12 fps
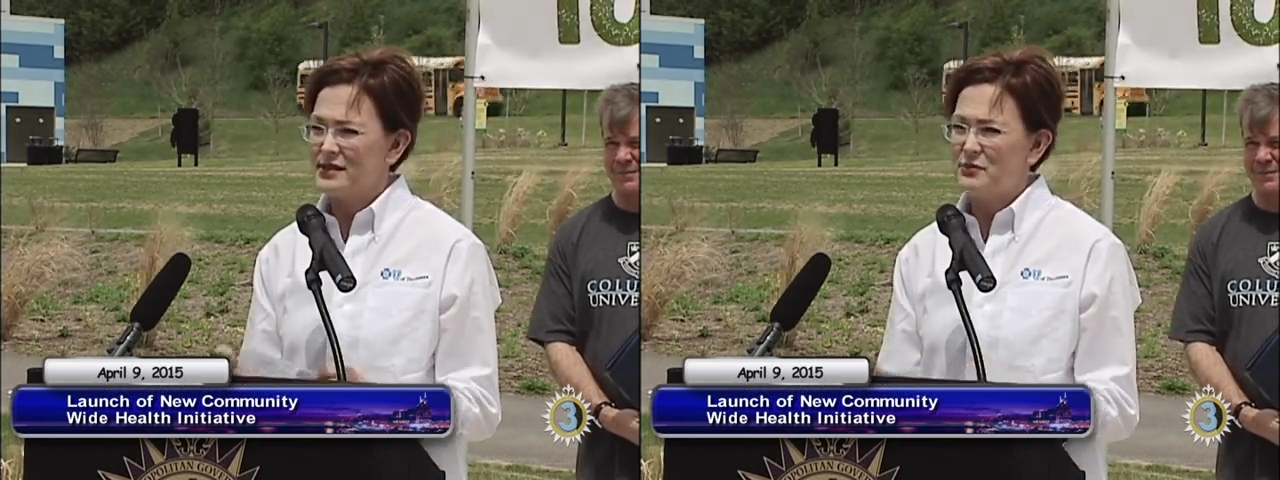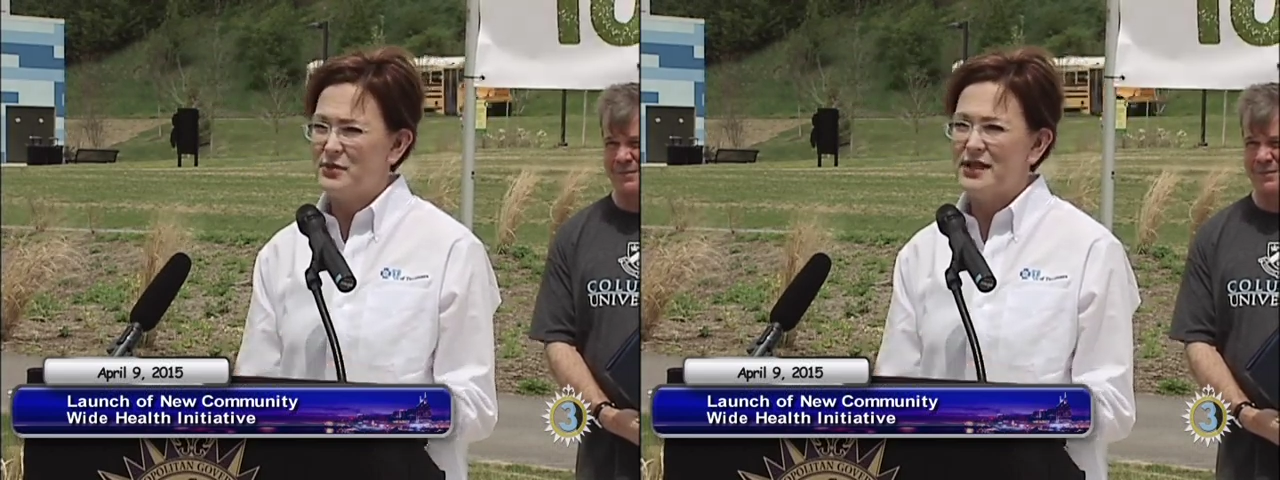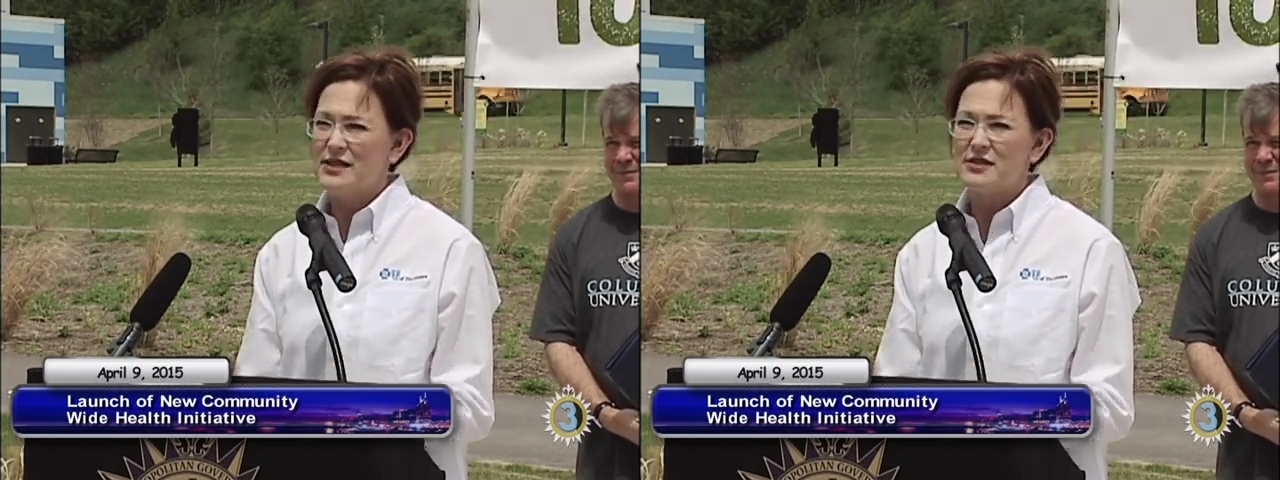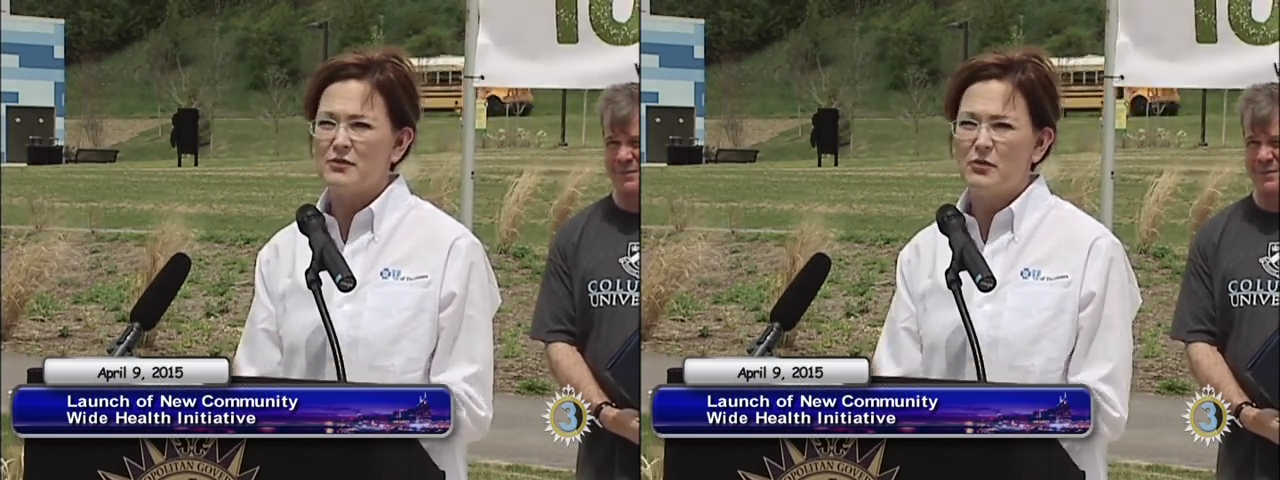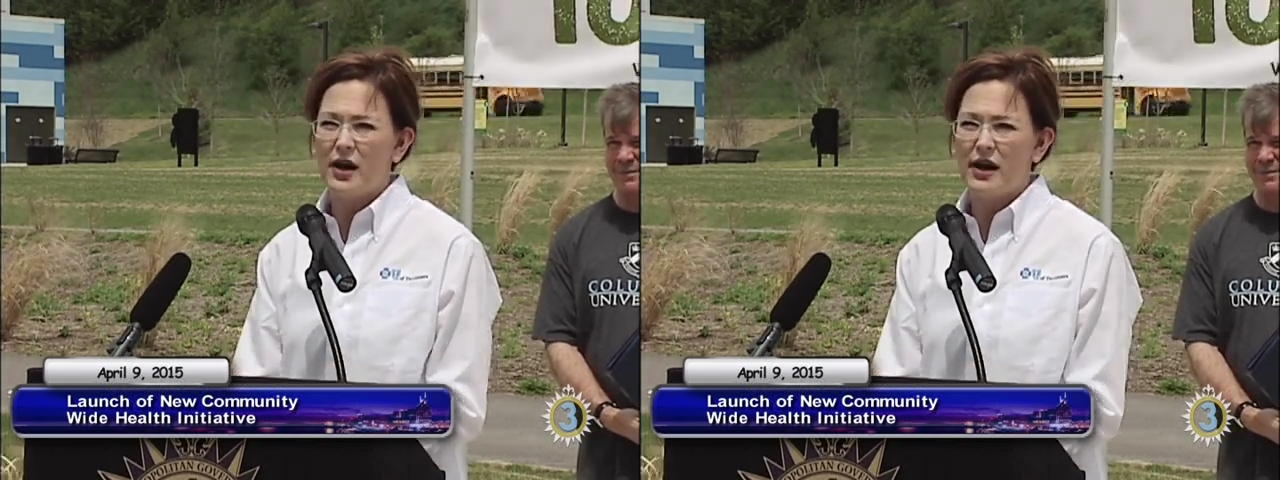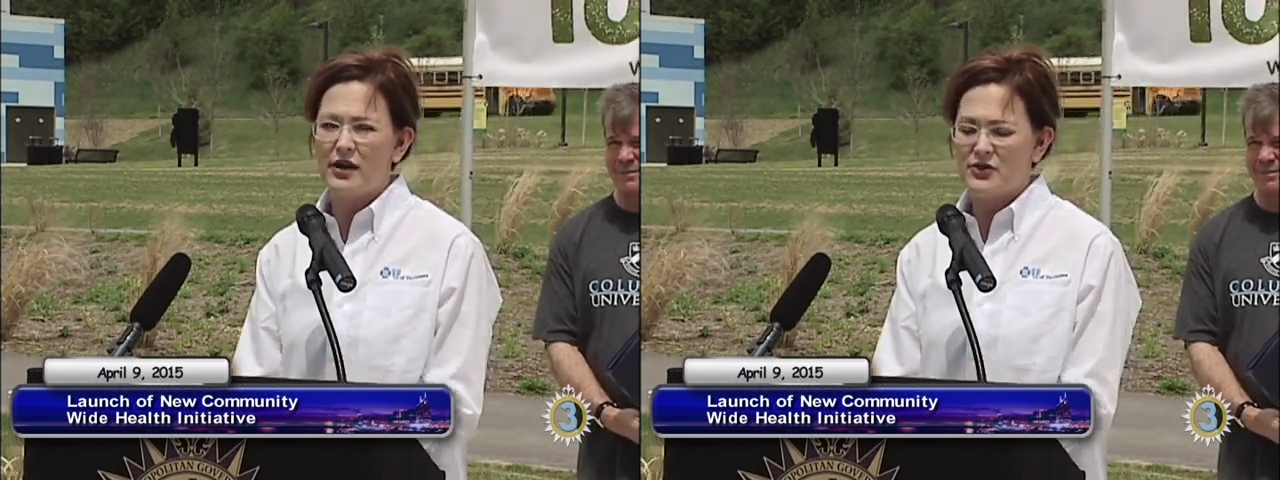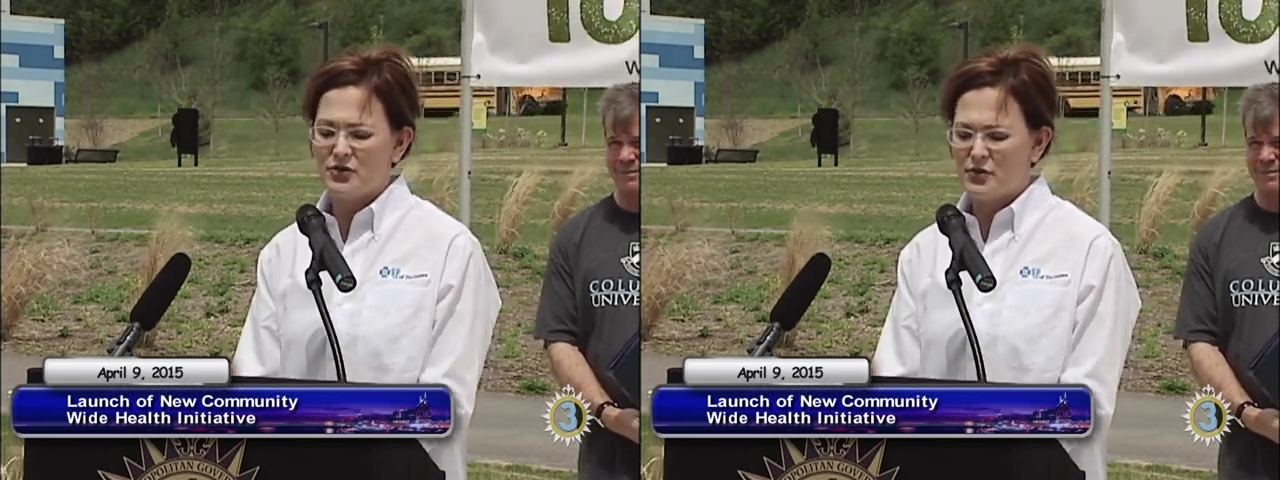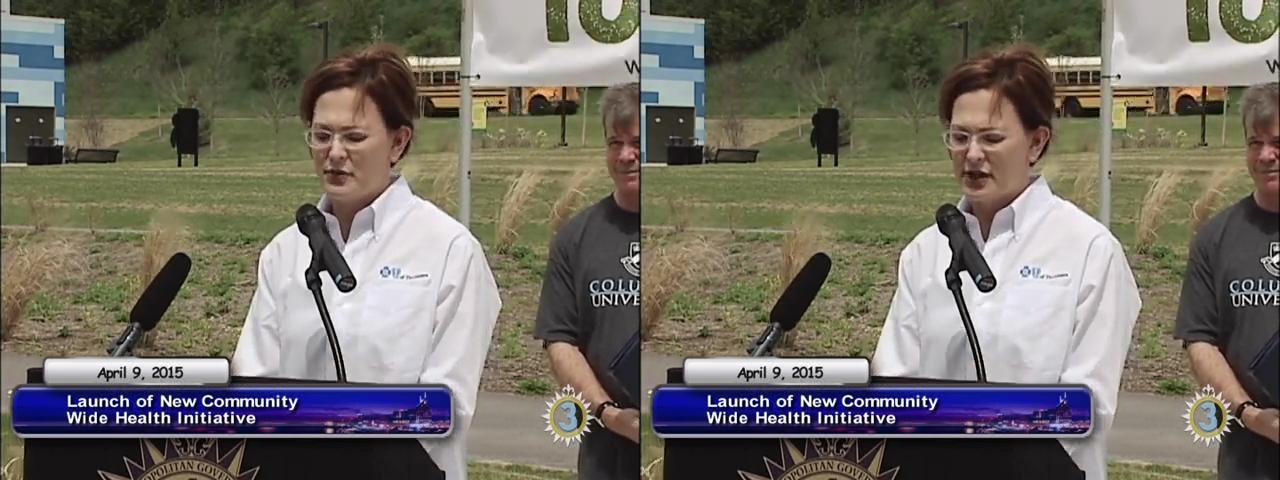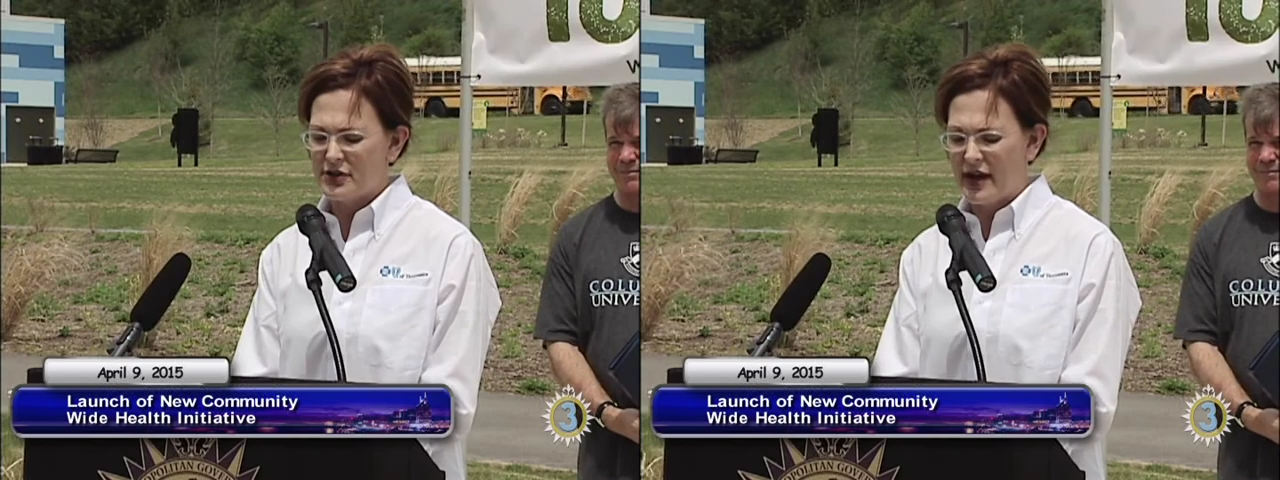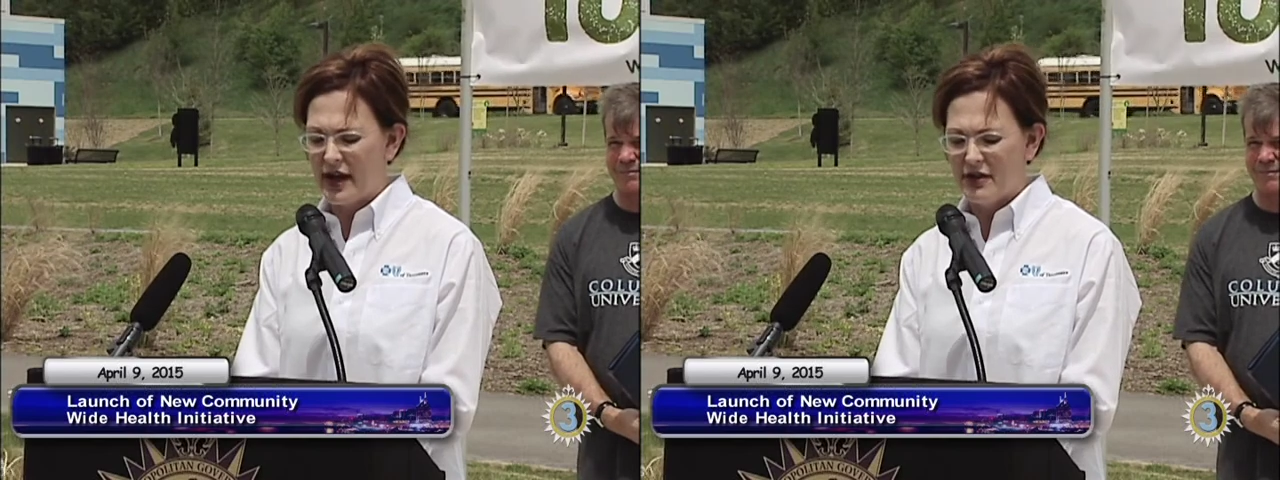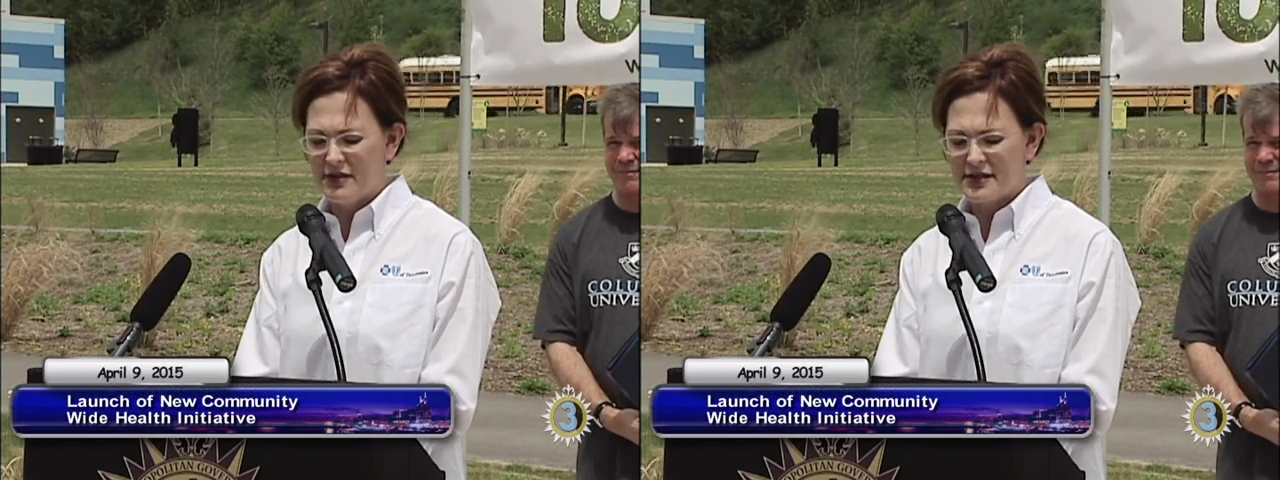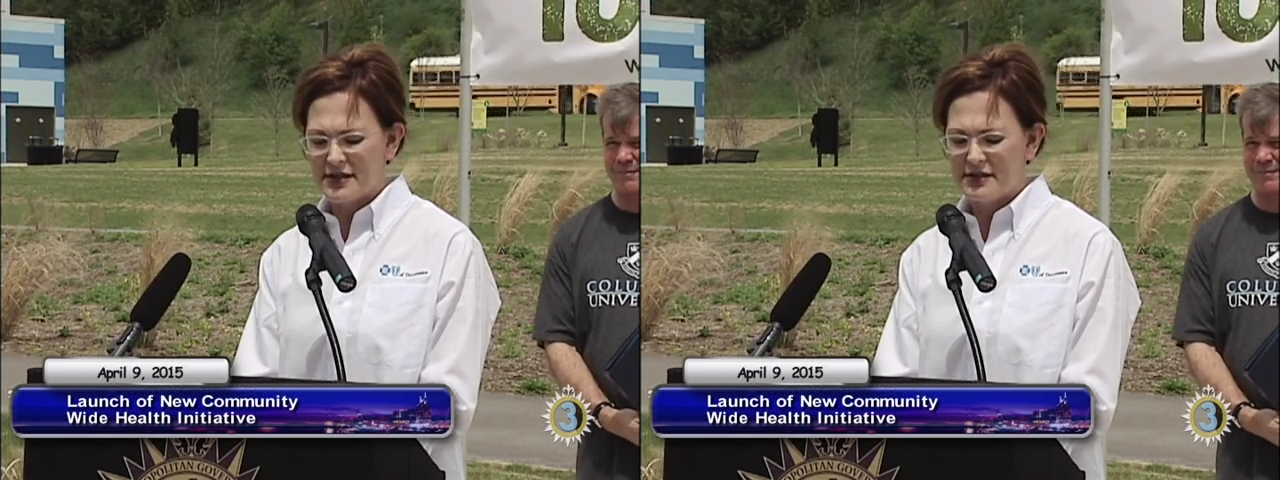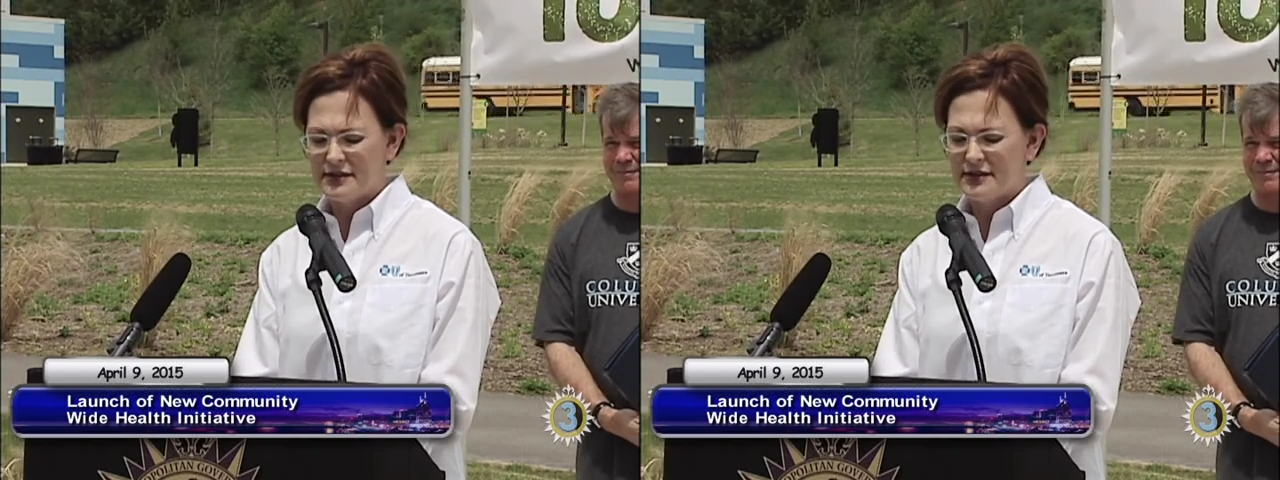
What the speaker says: peace of mind through better health.